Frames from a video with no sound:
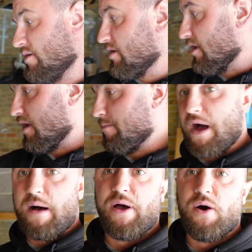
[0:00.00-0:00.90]

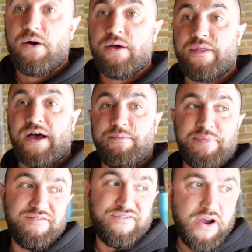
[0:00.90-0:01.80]
barbell that I've
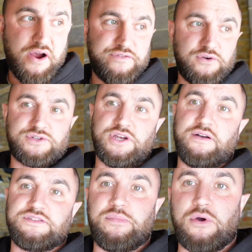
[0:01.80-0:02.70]
been very fortunate
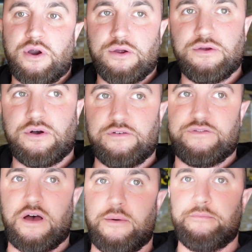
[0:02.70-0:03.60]
enough to borrow off
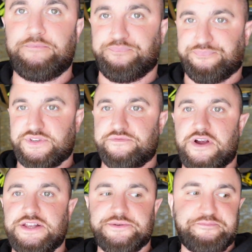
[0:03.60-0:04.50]
some
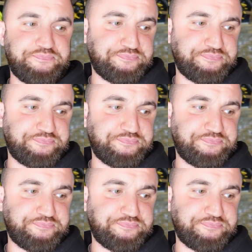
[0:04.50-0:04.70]
friends